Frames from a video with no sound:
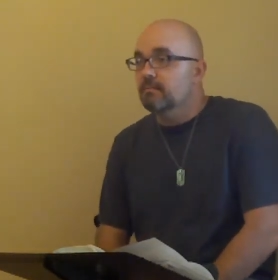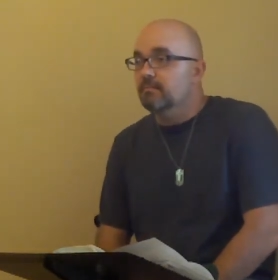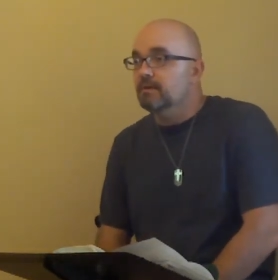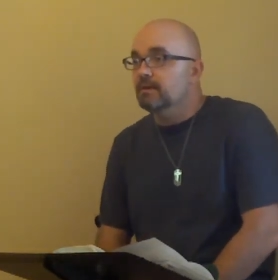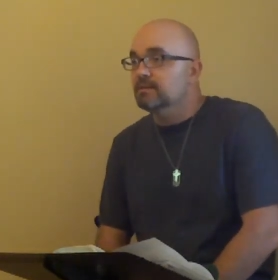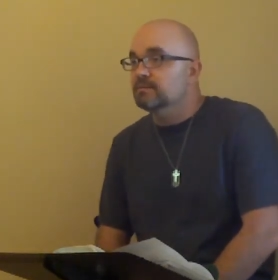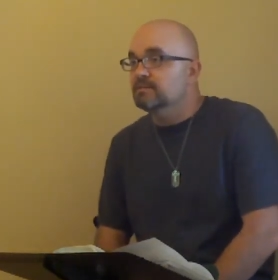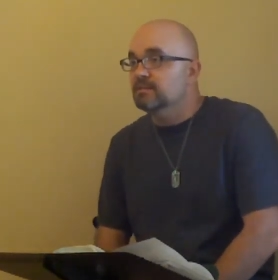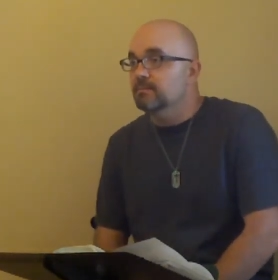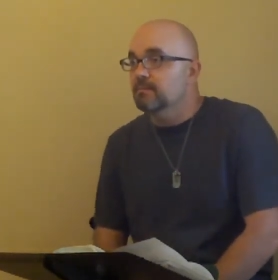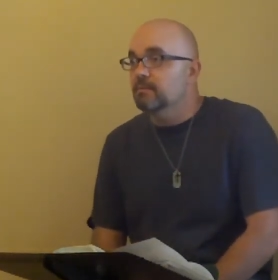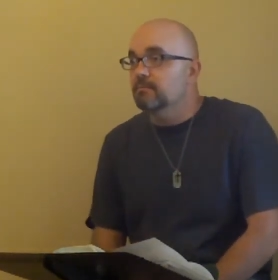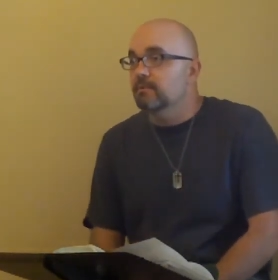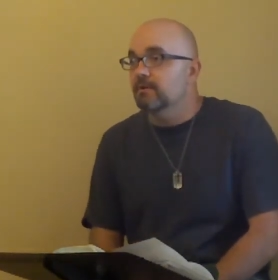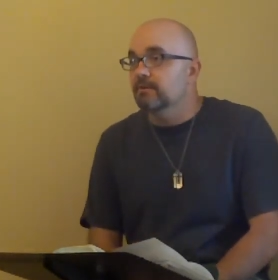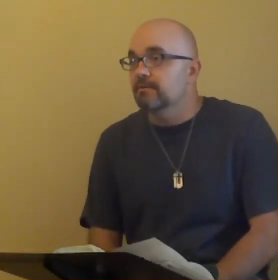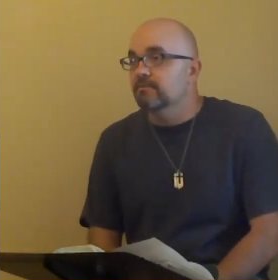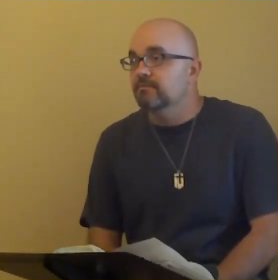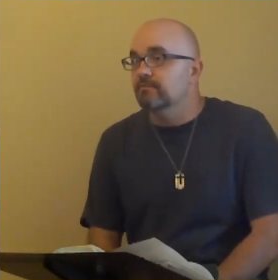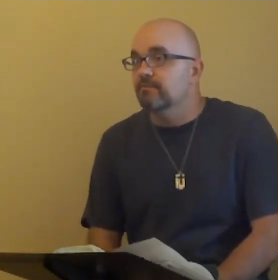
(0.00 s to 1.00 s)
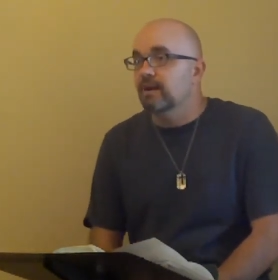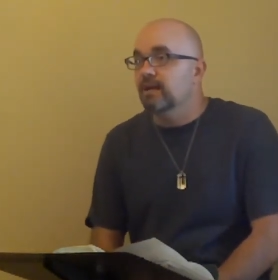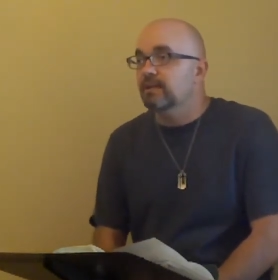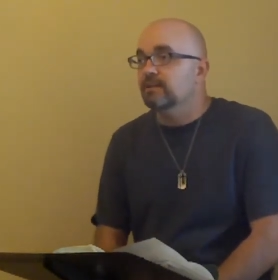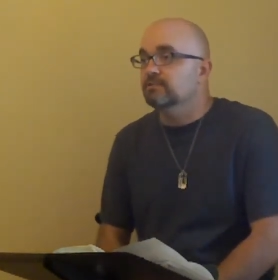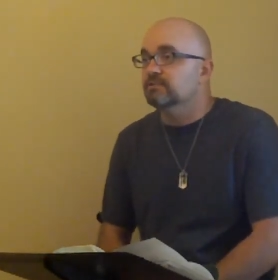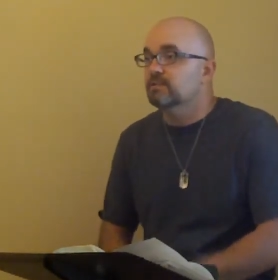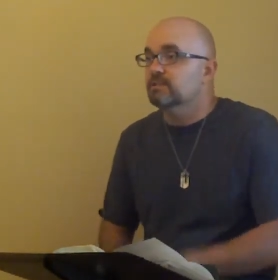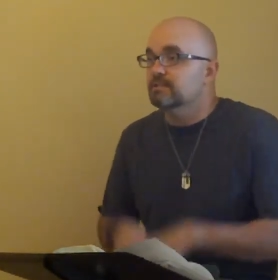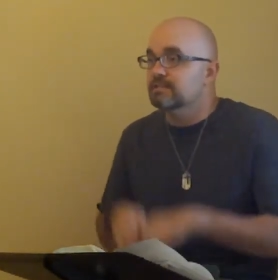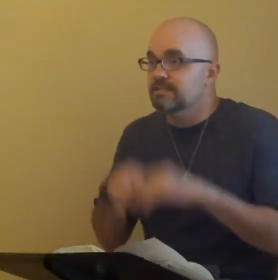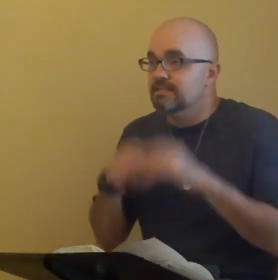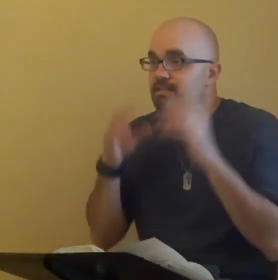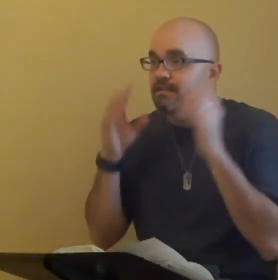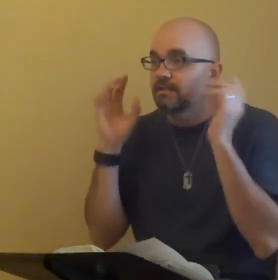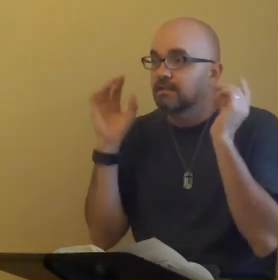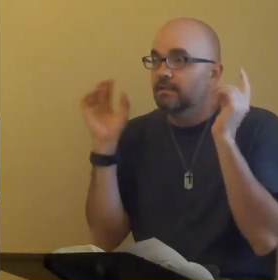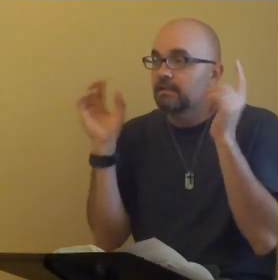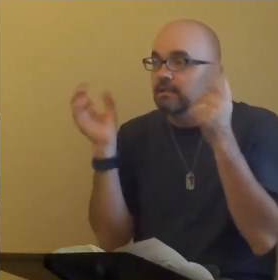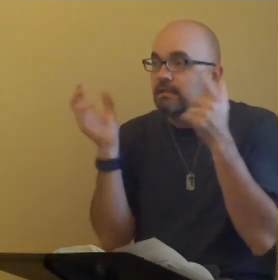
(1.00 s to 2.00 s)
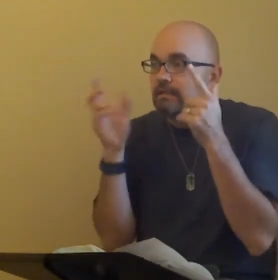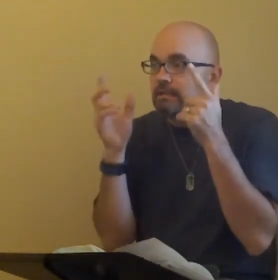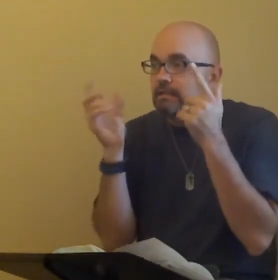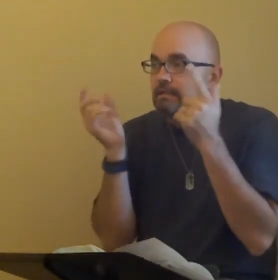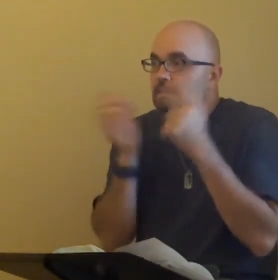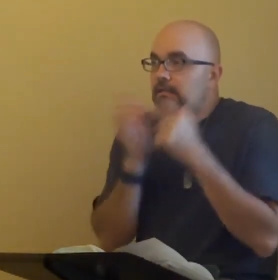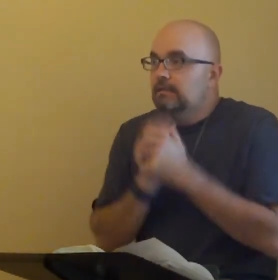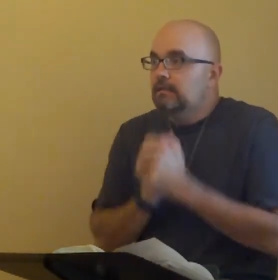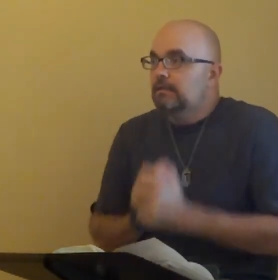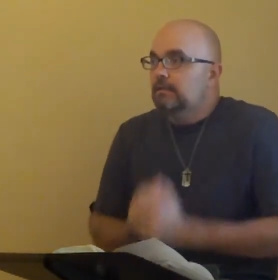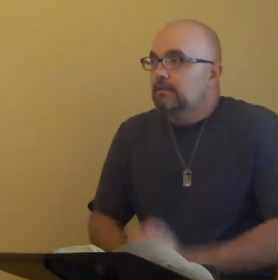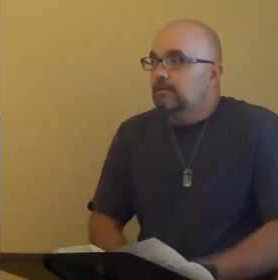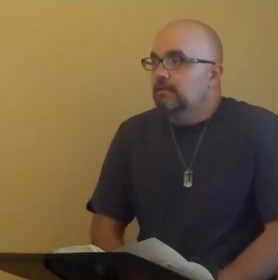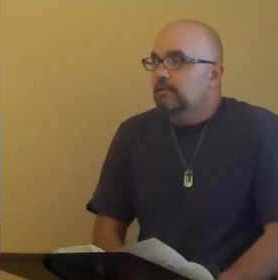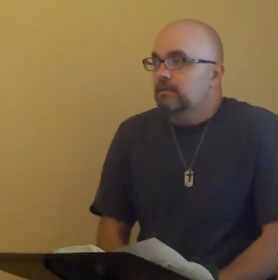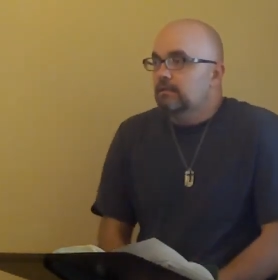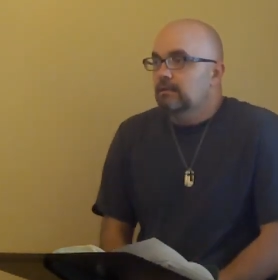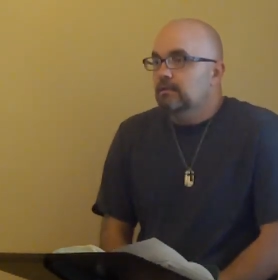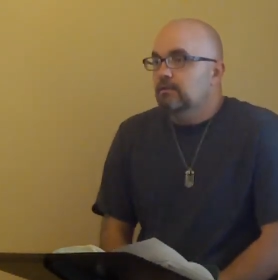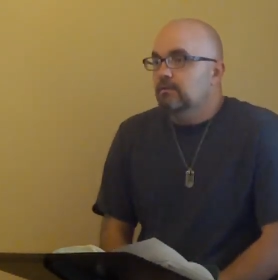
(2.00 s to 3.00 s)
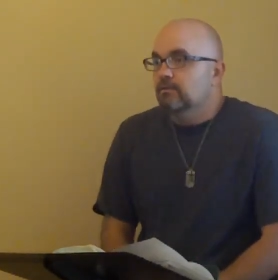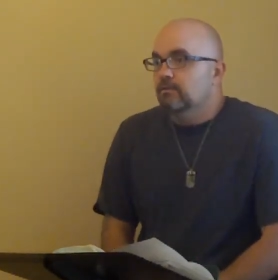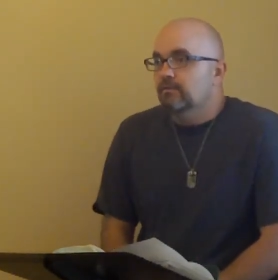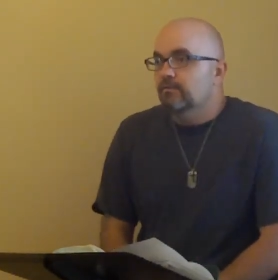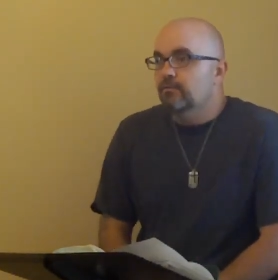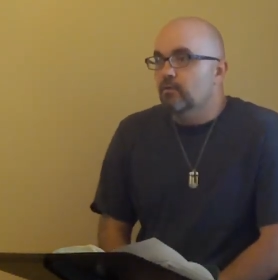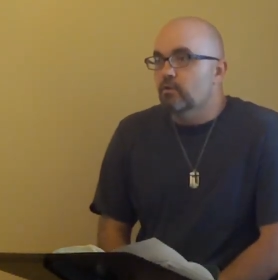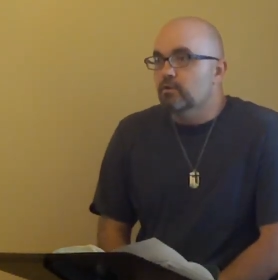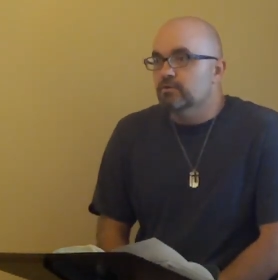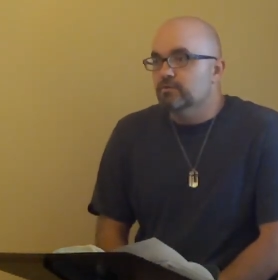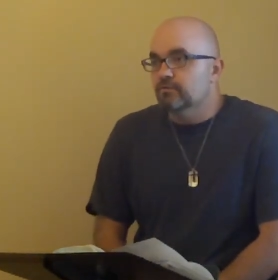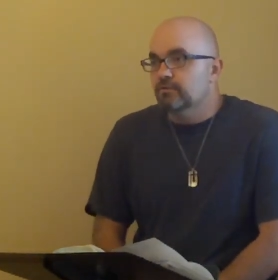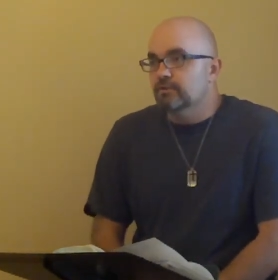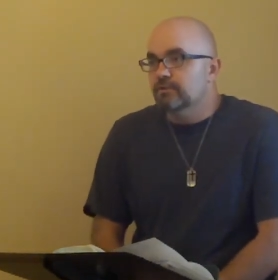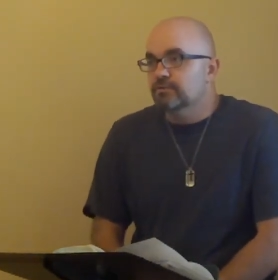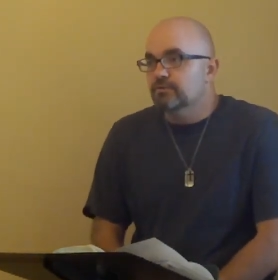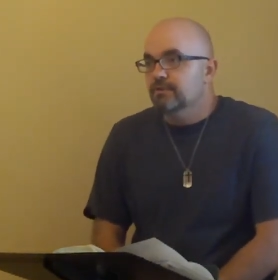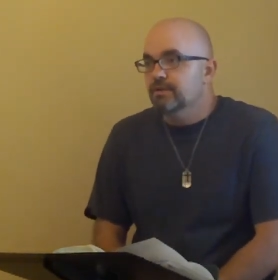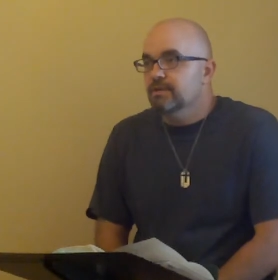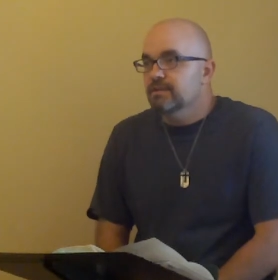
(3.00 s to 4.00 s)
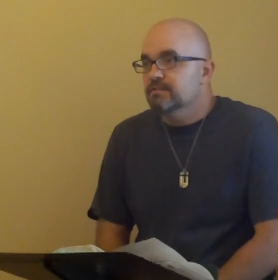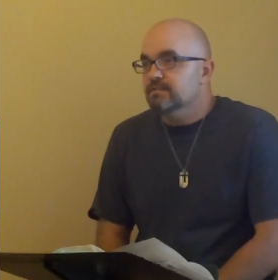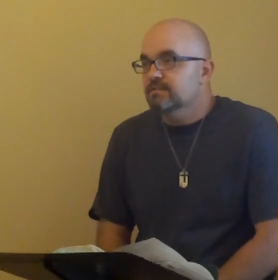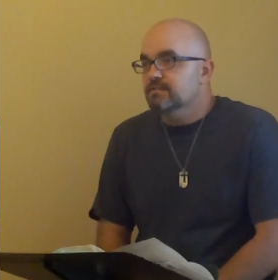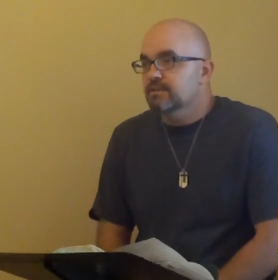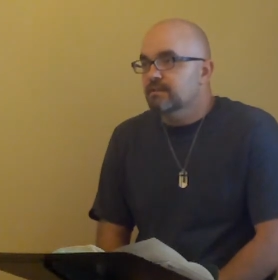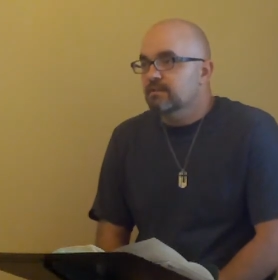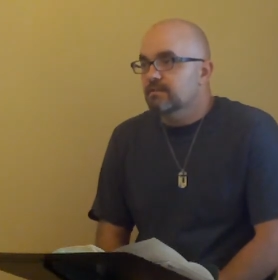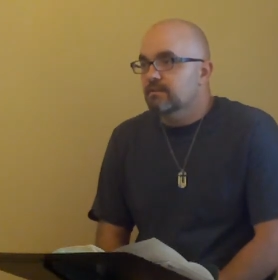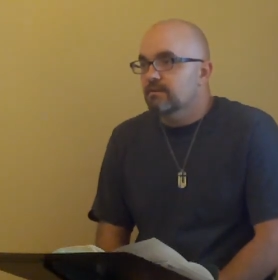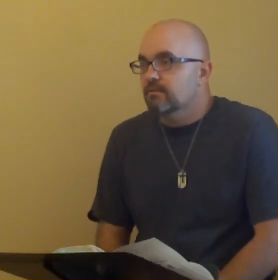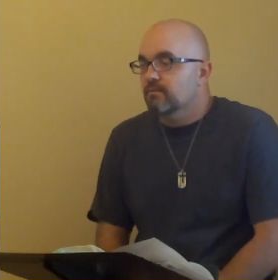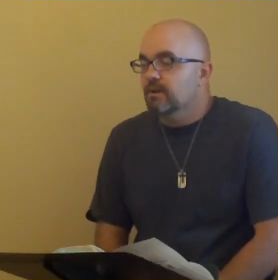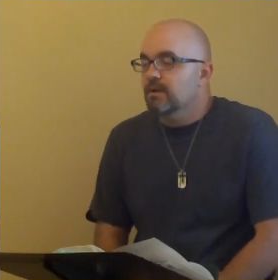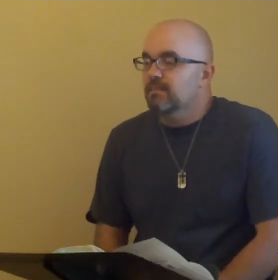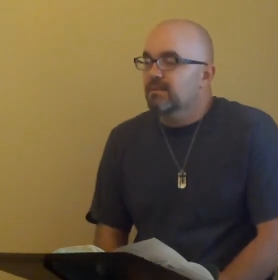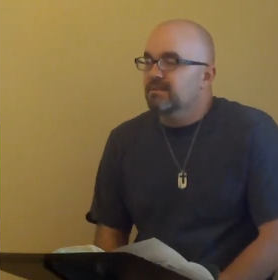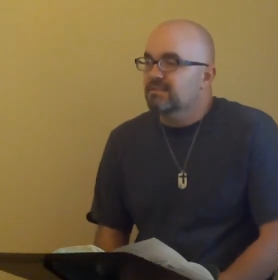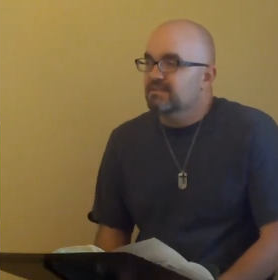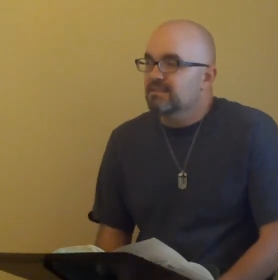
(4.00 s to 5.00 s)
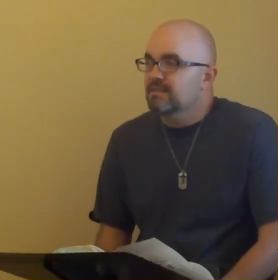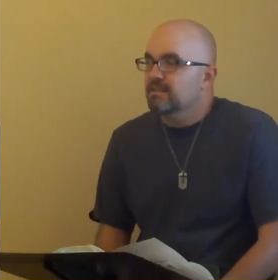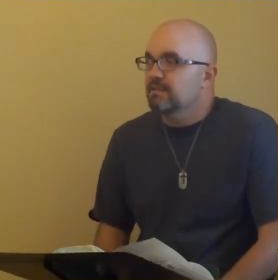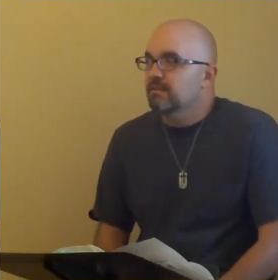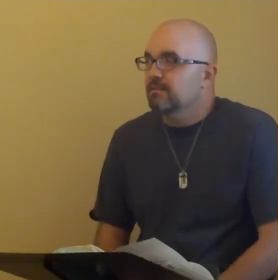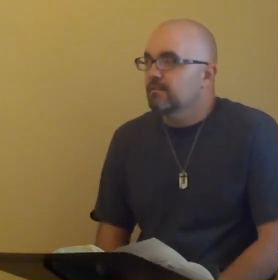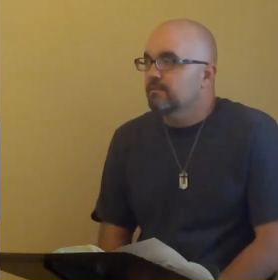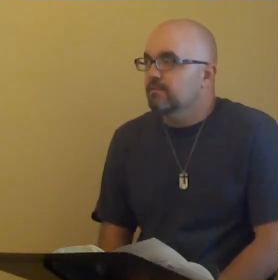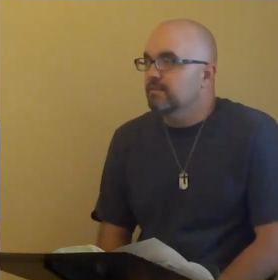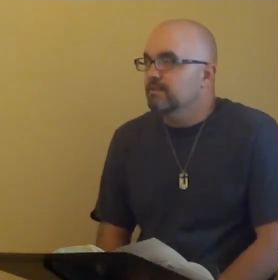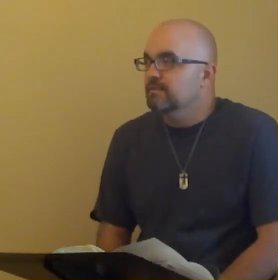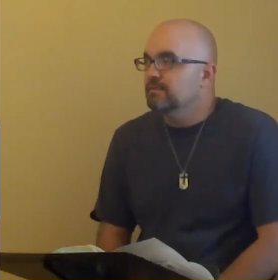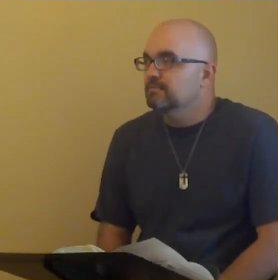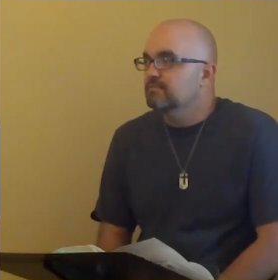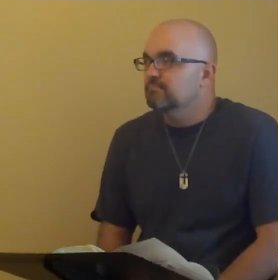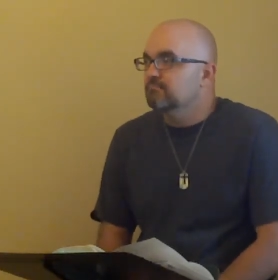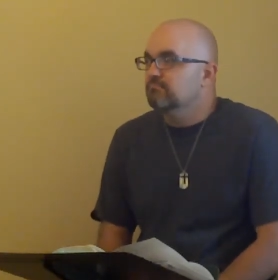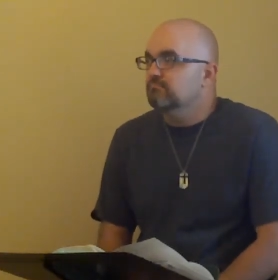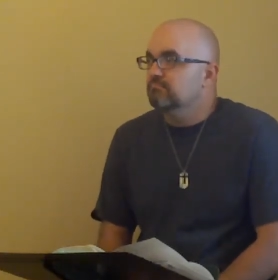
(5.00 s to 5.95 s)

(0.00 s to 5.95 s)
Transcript: because some of them are finally starting to see that, the forest for the trees is like, wait a minute, it's like, if he's